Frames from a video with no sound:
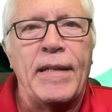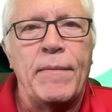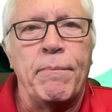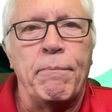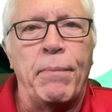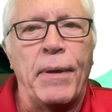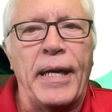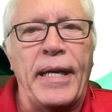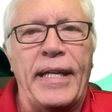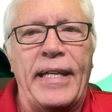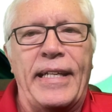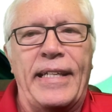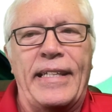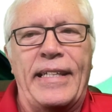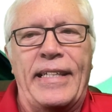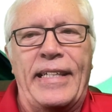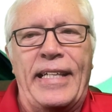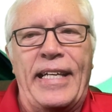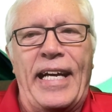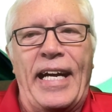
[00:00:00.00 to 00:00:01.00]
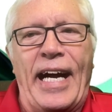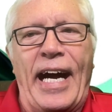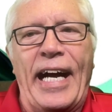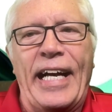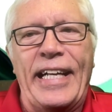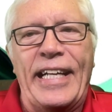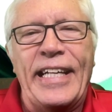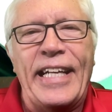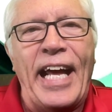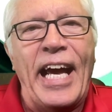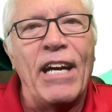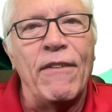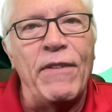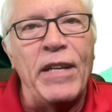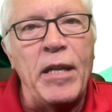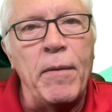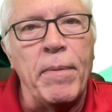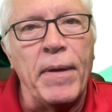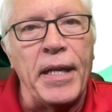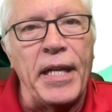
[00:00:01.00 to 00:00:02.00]
But I didn't have
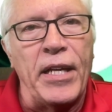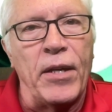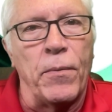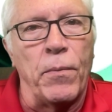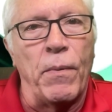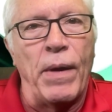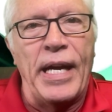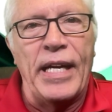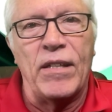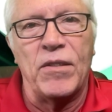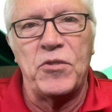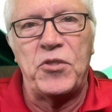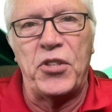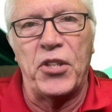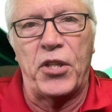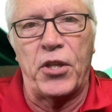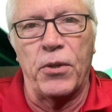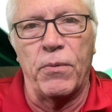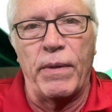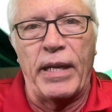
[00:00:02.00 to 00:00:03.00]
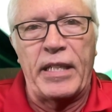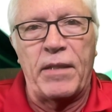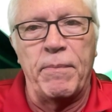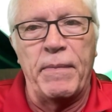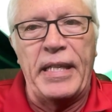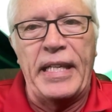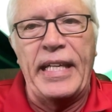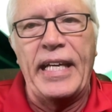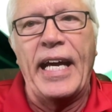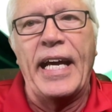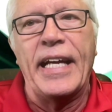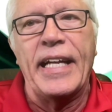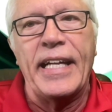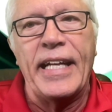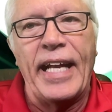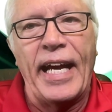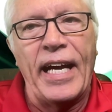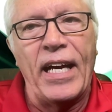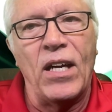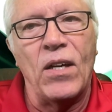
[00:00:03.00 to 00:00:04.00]
anybody around to correct me,
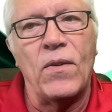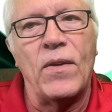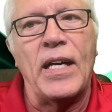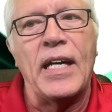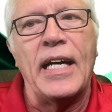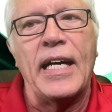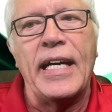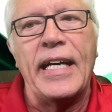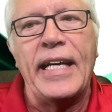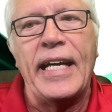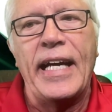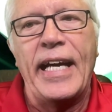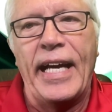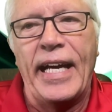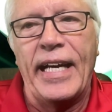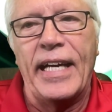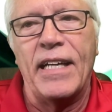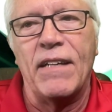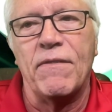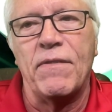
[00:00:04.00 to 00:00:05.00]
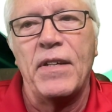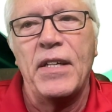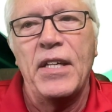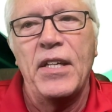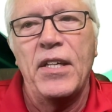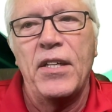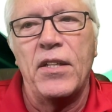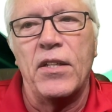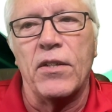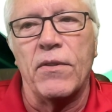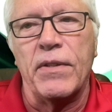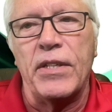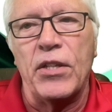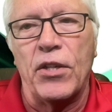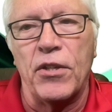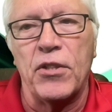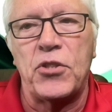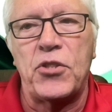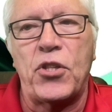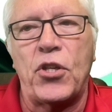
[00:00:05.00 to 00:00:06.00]
and now I have the
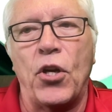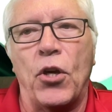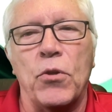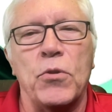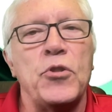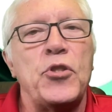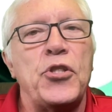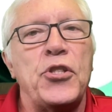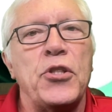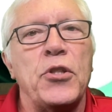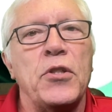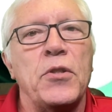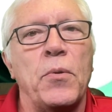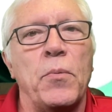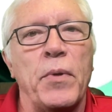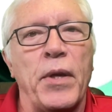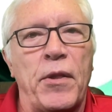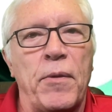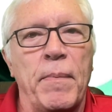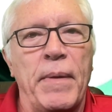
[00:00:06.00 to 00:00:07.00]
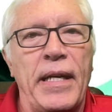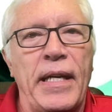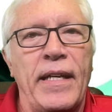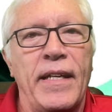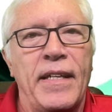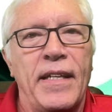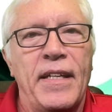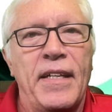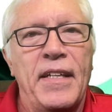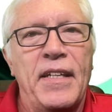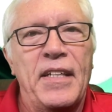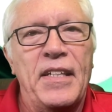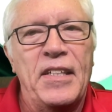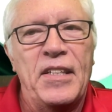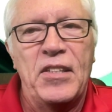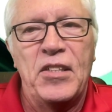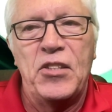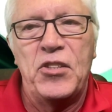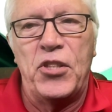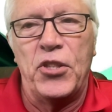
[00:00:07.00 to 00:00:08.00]
Rehearse coach with me
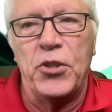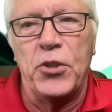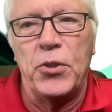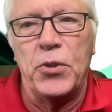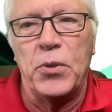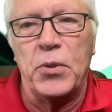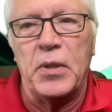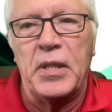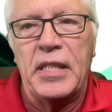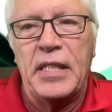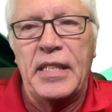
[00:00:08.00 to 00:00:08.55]
to